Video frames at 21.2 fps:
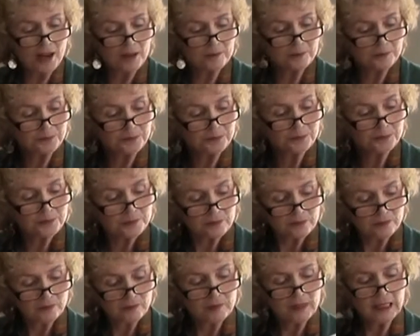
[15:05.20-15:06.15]
um,
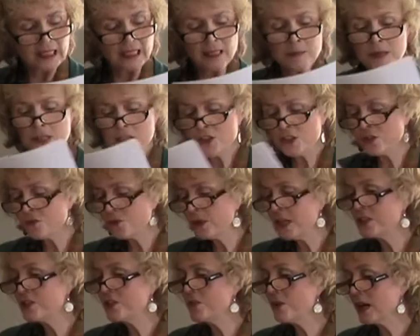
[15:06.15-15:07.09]
let me just
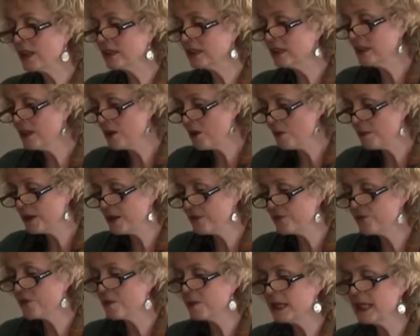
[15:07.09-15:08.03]
read you a little
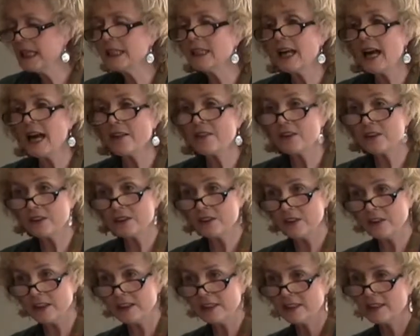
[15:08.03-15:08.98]
bit from Eli the
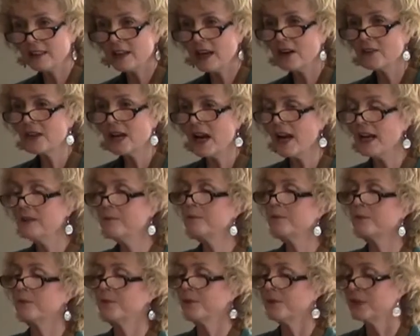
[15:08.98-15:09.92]
Good,
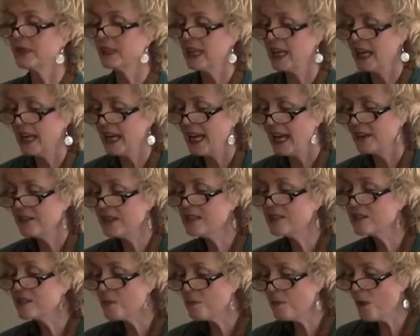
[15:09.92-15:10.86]
okay? And
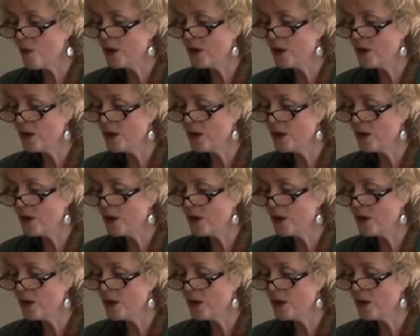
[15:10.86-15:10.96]
this is a